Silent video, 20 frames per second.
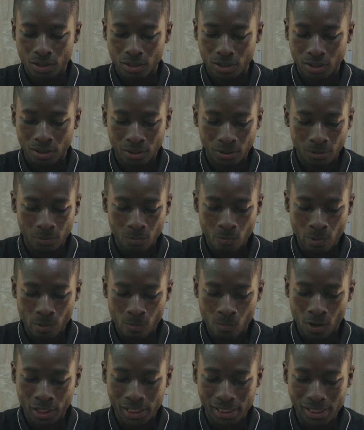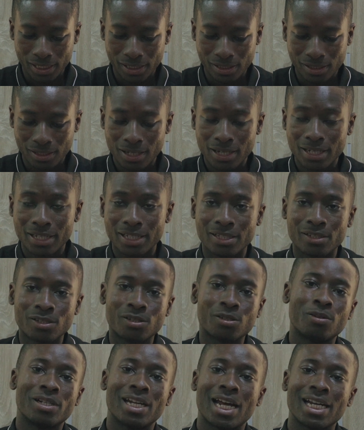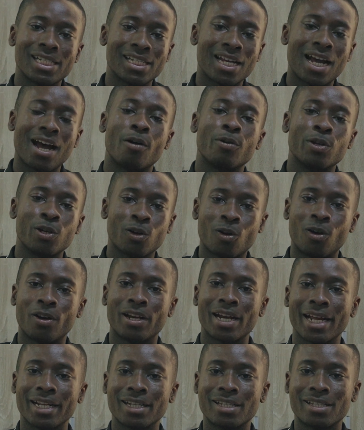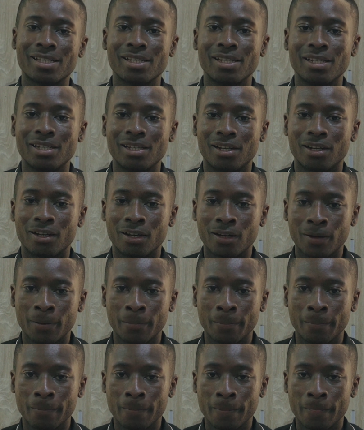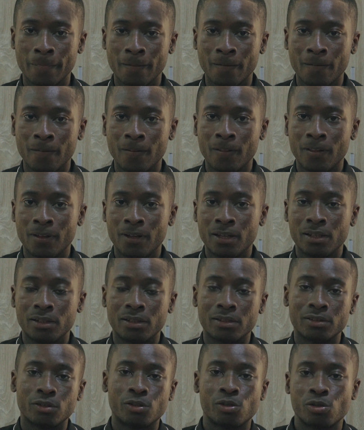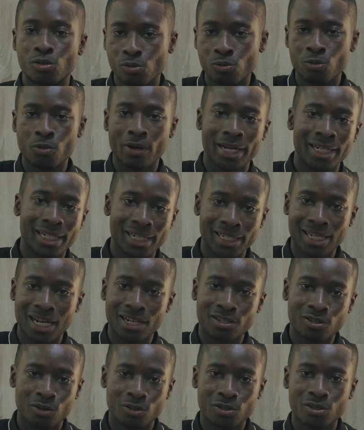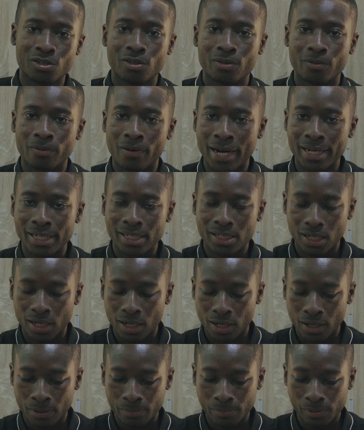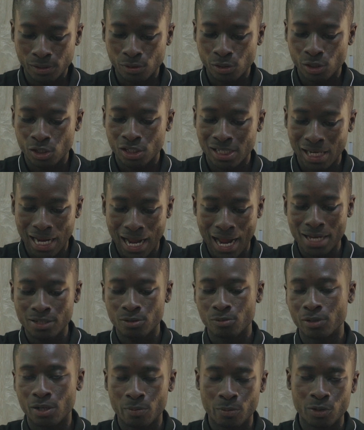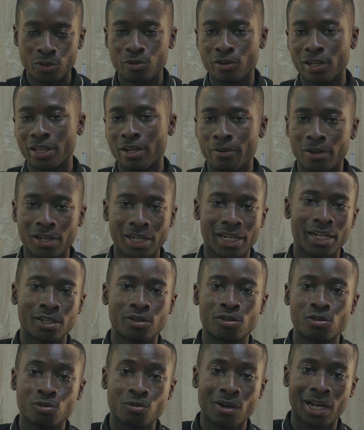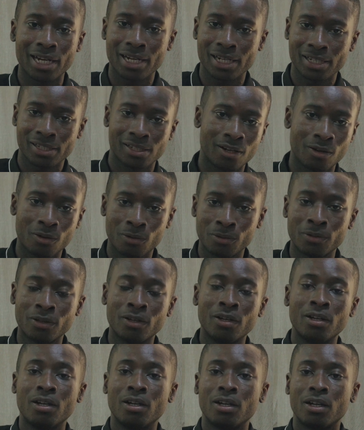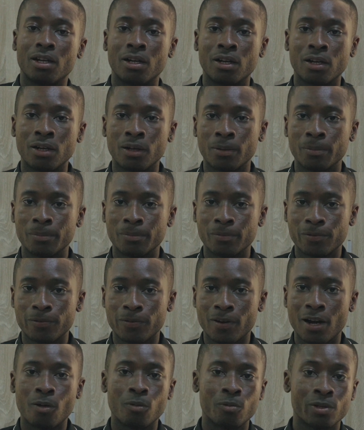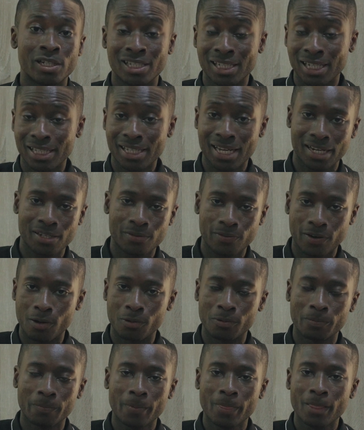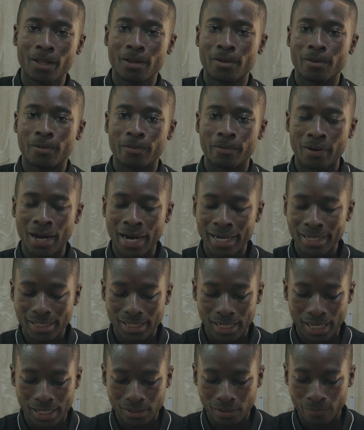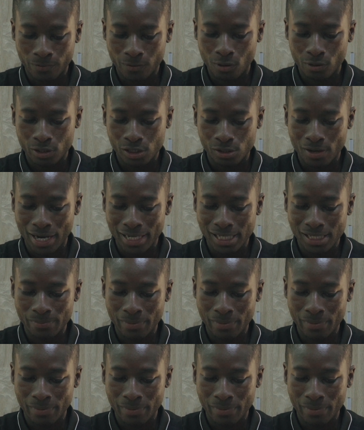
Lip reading: we want it. So that is how you connect to a data source, right? Just as we demonstrated, we connect to an Excel file, which is a text file, right? And of course, I did